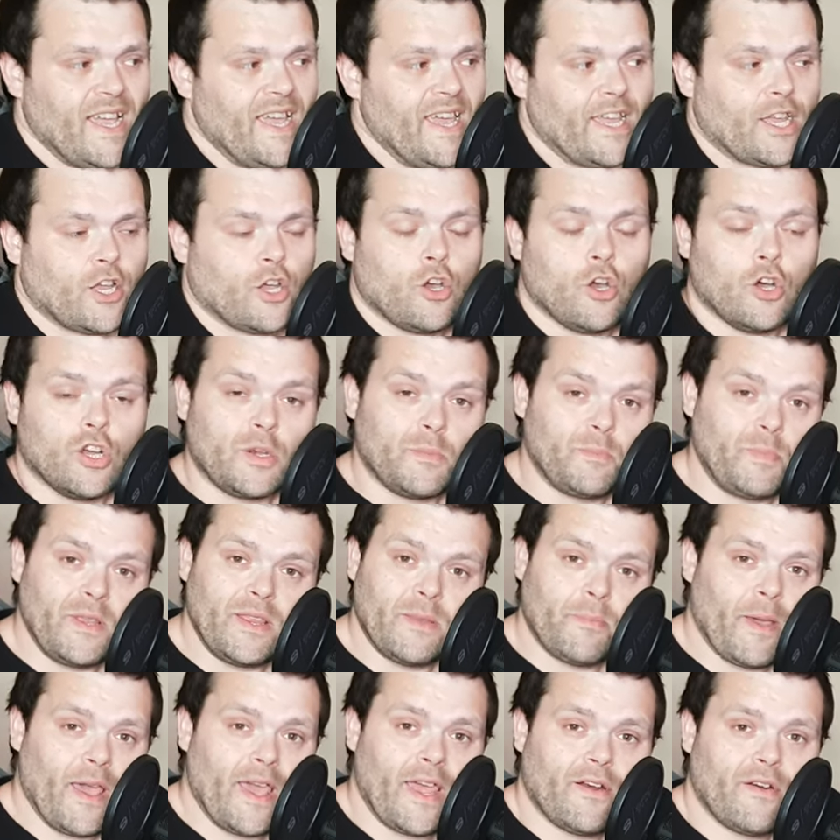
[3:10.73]
it could be
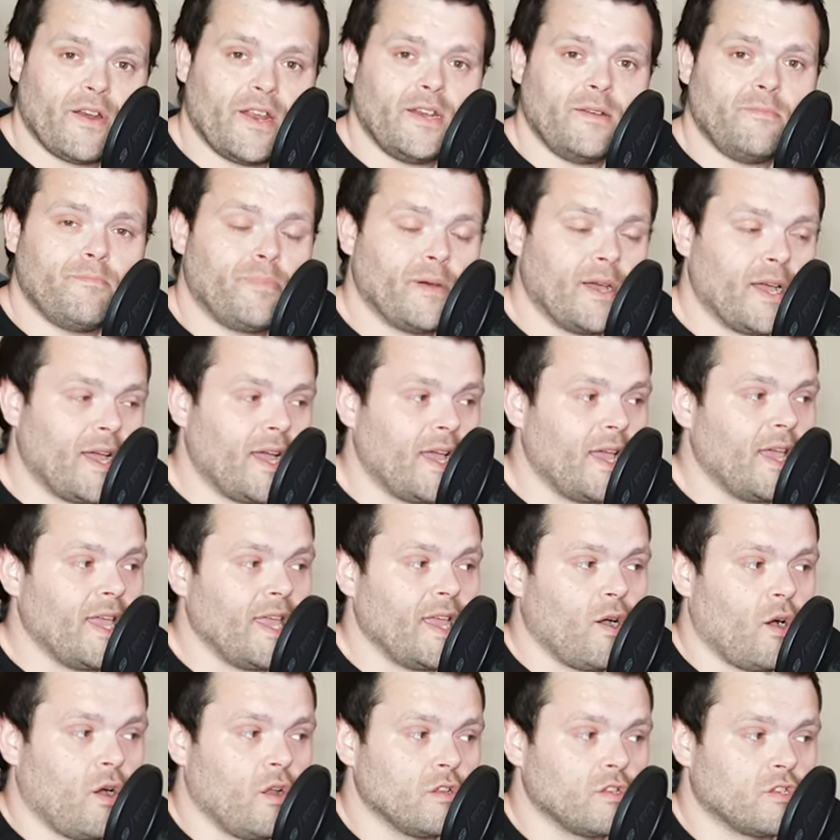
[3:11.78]
the bearing, but
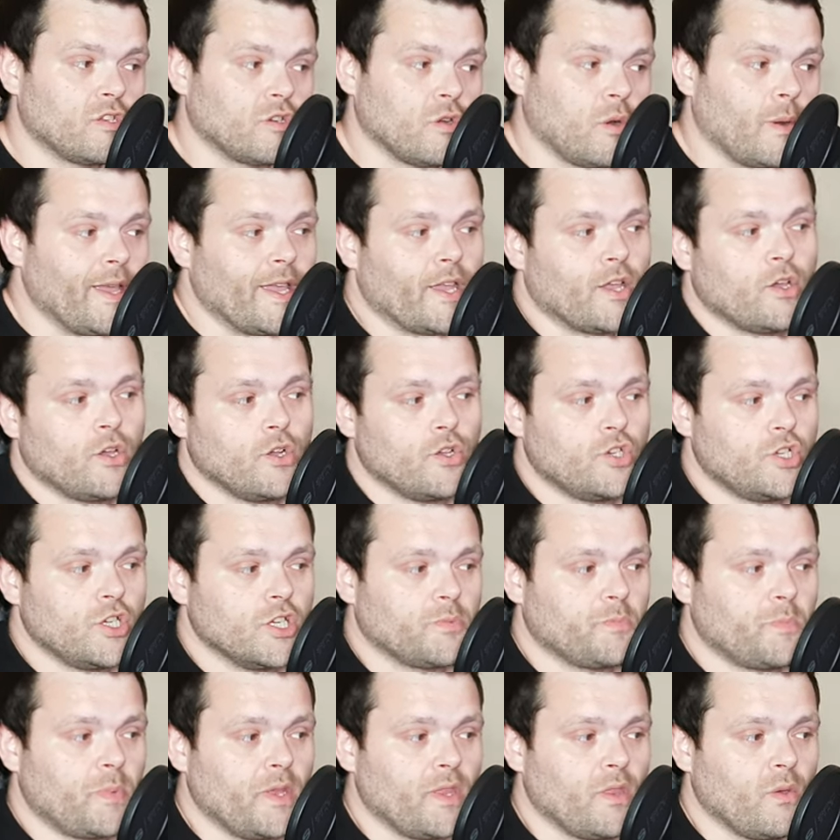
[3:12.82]
also it could
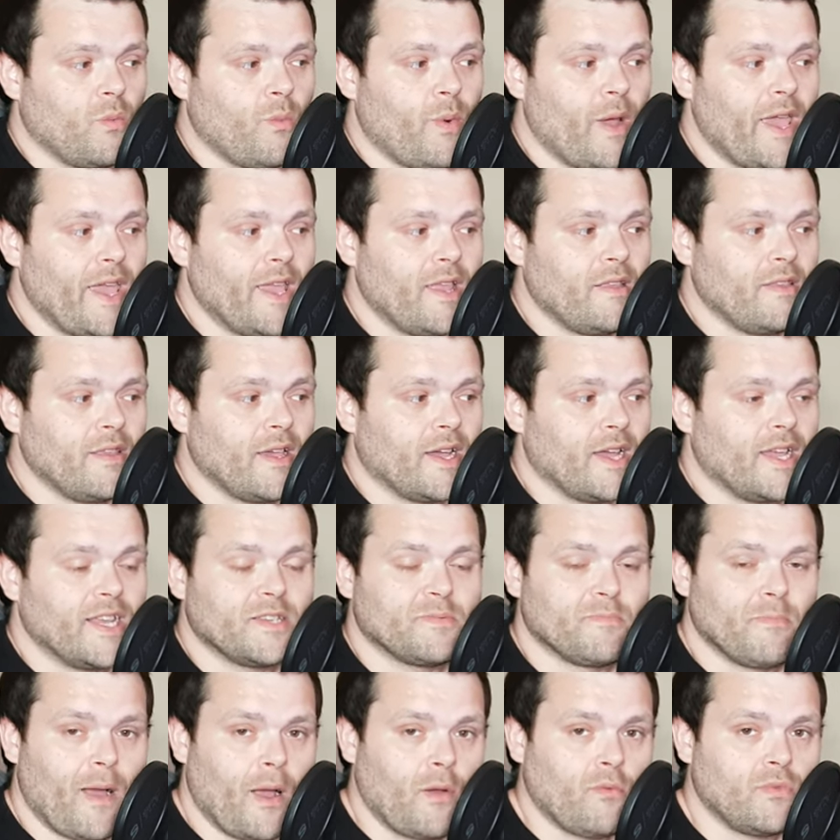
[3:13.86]
just be the way that
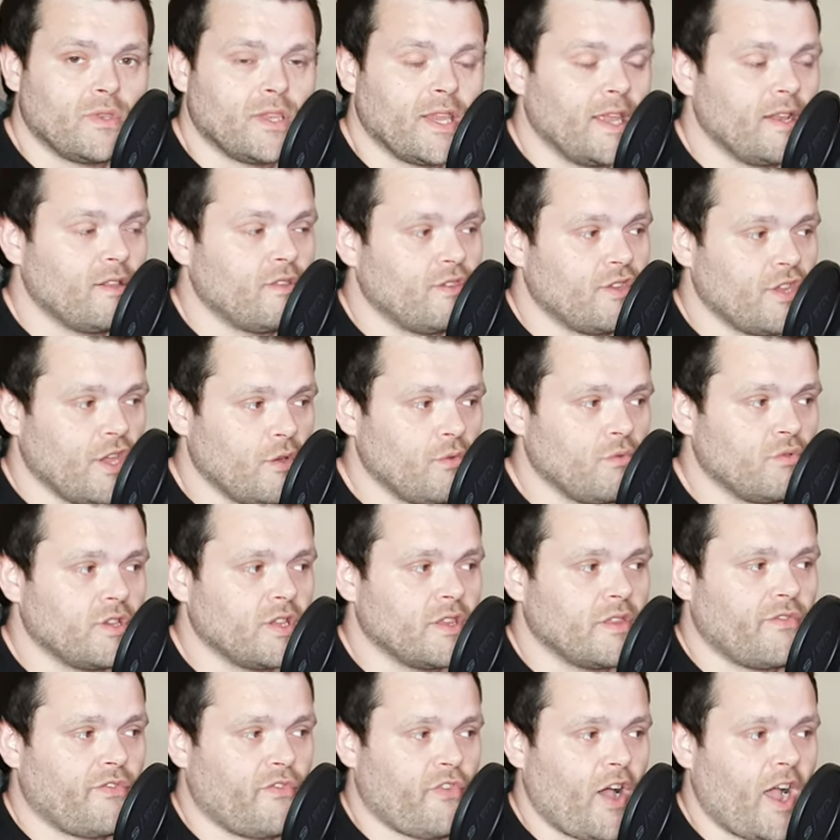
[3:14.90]
it's mounted, due
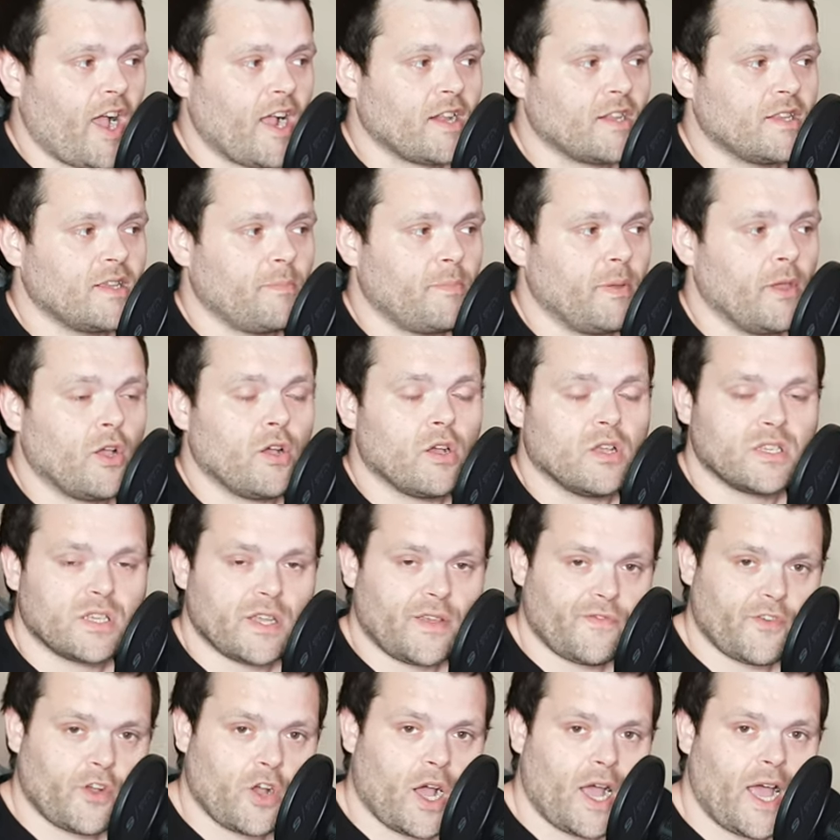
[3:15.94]
to the fact that because
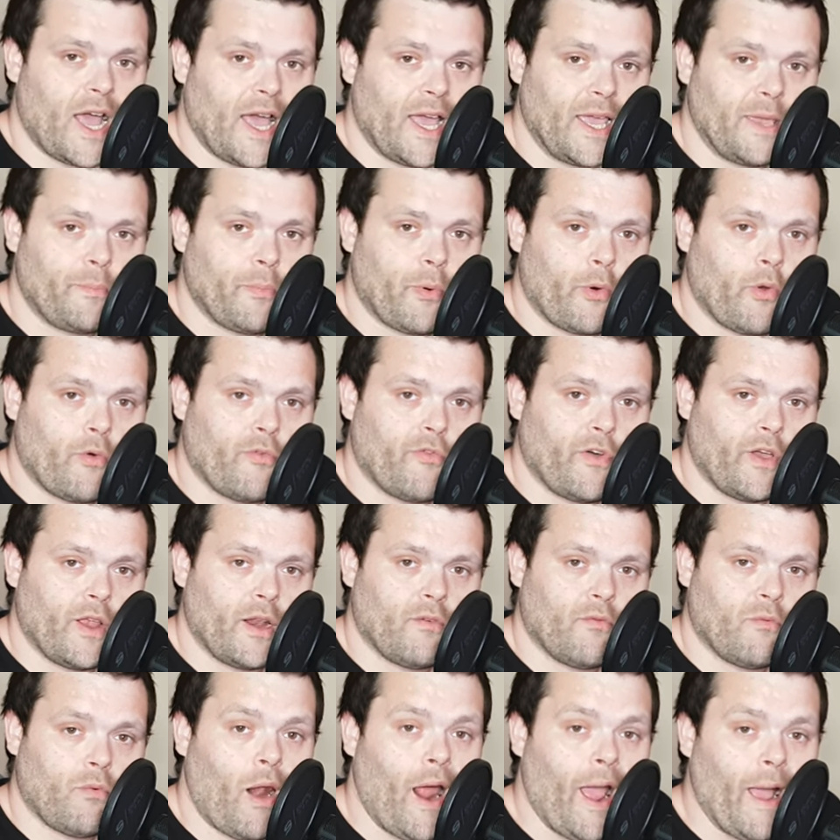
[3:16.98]
I've got high
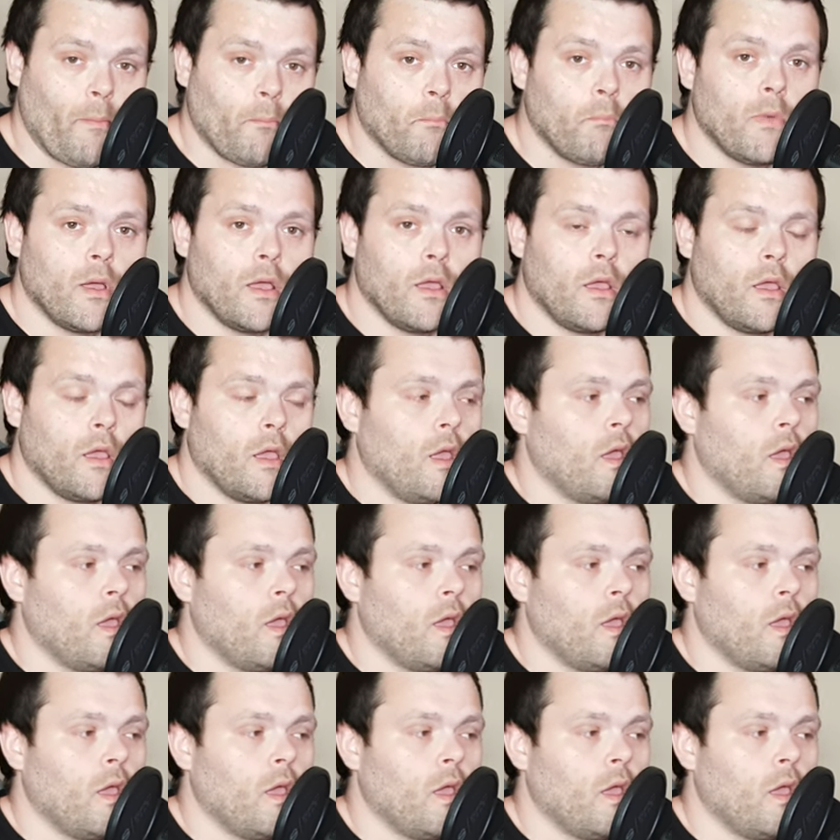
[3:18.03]
profile RAM,